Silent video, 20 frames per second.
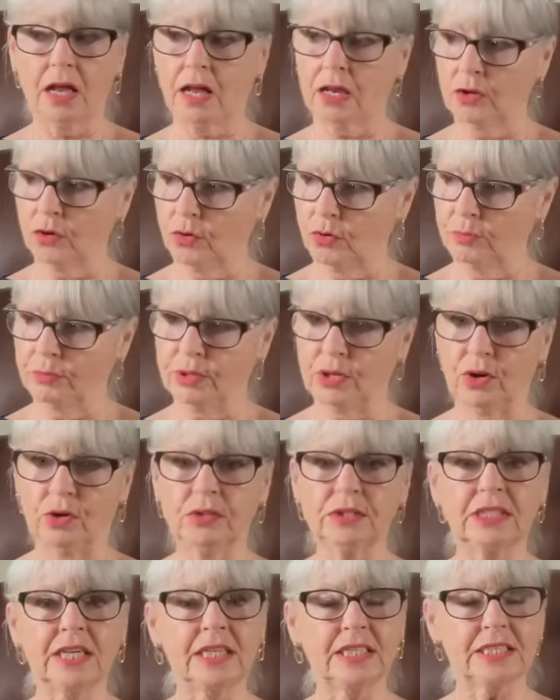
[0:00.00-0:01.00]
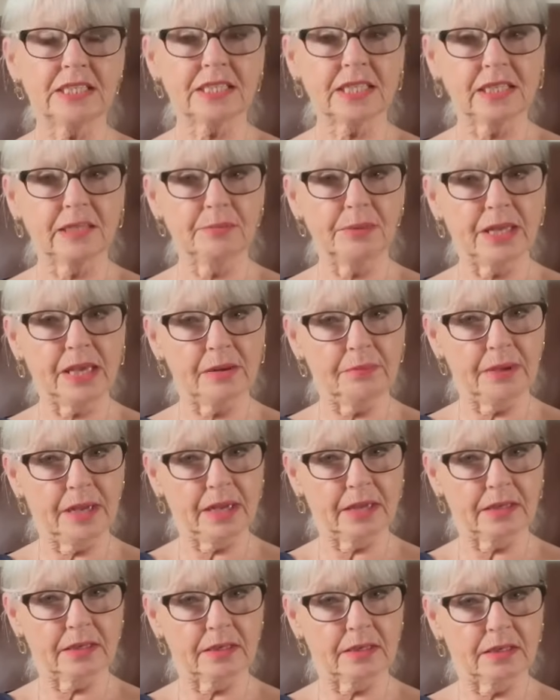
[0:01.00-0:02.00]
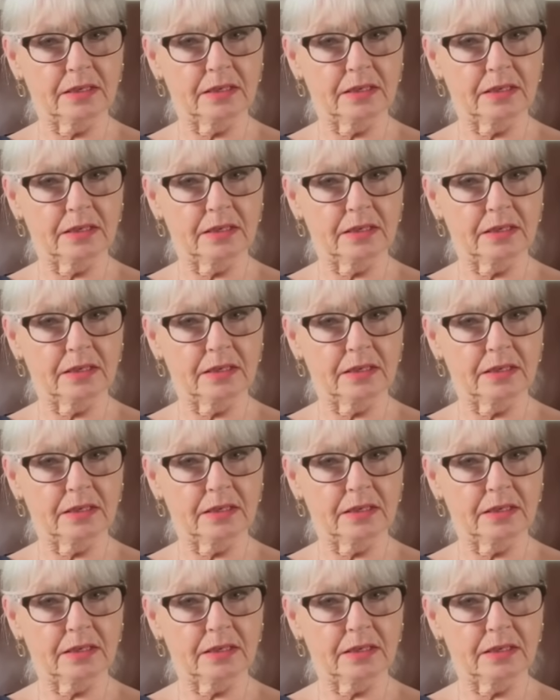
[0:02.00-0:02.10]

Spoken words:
Lo and behold, I get a Teddy Blake bag.